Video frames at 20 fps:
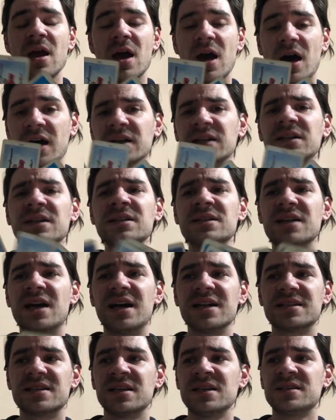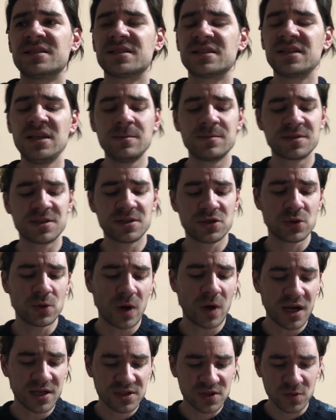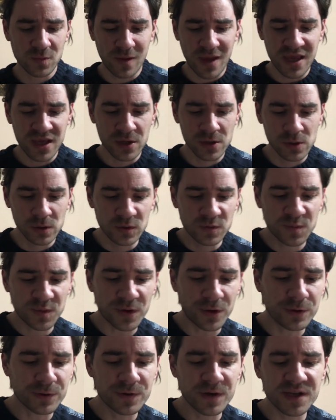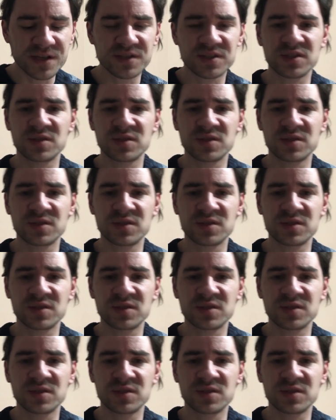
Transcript: Other than that, it seems that you are to make good progress,